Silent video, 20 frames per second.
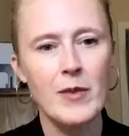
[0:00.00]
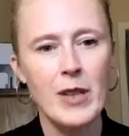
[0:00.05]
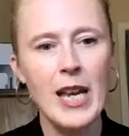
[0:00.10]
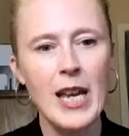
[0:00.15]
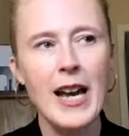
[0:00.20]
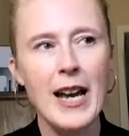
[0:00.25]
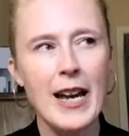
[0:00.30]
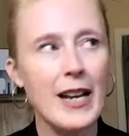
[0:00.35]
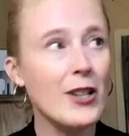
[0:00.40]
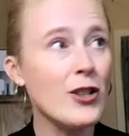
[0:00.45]

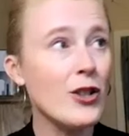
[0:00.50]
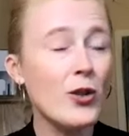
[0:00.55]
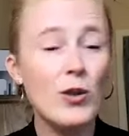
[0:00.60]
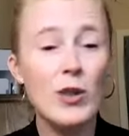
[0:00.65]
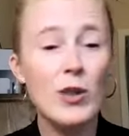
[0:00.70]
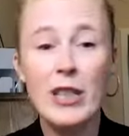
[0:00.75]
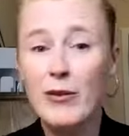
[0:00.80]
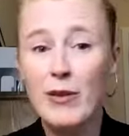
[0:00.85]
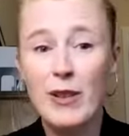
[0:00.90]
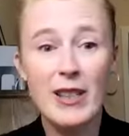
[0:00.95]
Yeah, because you
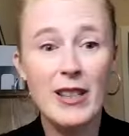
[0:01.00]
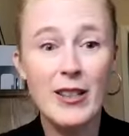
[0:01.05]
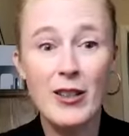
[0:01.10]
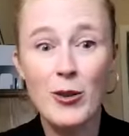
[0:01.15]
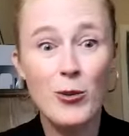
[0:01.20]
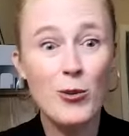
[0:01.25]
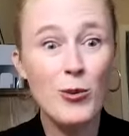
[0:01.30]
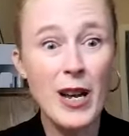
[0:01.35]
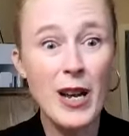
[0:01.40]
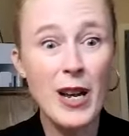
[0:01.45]
live with it
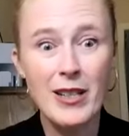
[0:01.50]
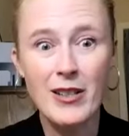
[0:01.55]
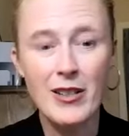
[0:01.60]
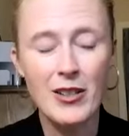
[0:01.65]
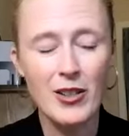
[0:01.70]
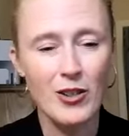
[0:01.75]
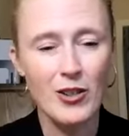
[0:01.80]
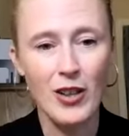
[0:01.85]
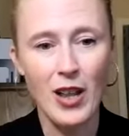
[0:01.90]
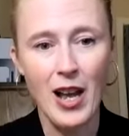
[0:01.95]
the rest of
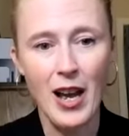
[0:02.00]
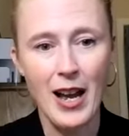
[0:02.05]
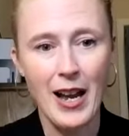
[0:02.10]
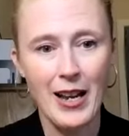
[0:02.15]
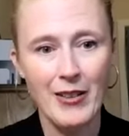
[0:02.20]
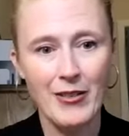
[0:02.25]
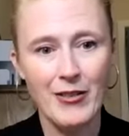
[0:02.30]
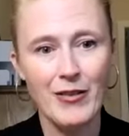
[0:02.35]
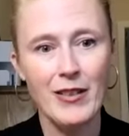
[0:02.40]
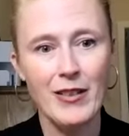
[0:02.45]
your life.